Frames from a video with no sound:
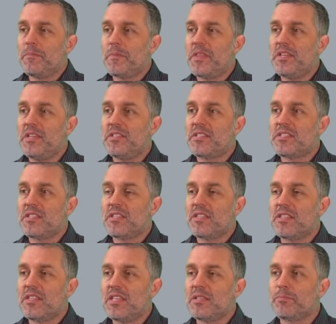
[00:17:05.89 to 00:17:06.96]
These
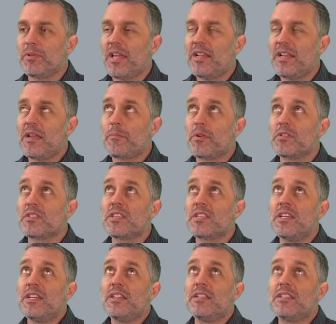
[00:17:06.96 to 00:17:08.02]
blade numbers
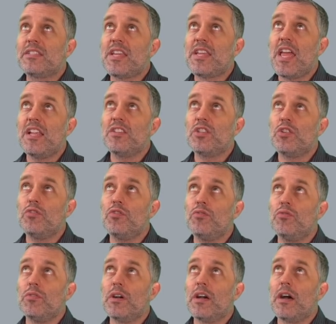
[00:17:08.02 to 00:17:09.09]
tend
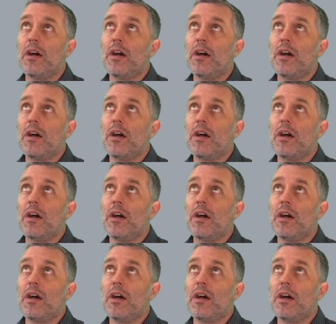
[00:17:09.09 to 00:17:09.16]
to,